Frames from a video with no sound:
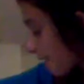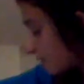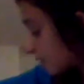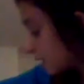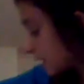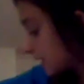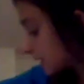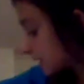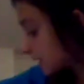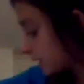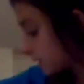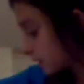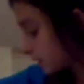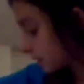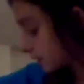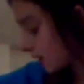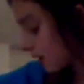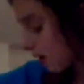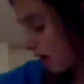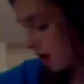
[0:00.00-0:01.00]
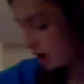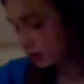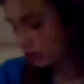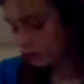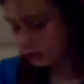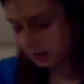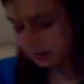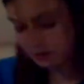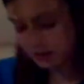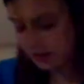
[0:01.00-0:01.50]
That sounded so
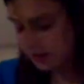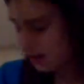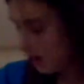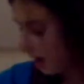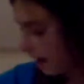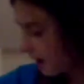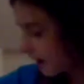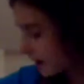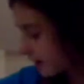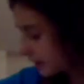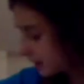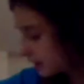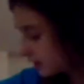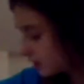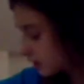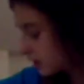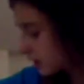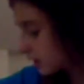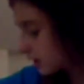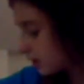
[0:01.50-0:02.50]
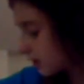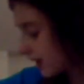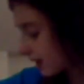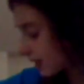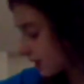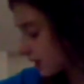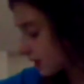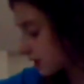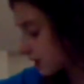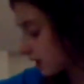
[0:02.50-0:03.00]
country to me. You're gonna make
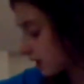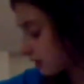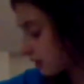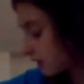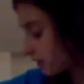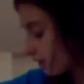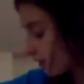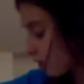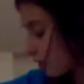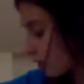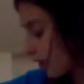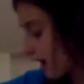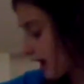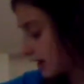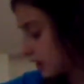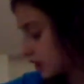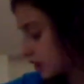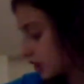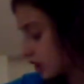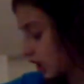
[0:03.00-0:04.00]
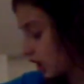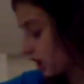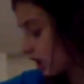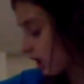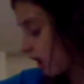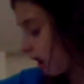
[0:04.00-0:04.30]
this so difficult, ain't you?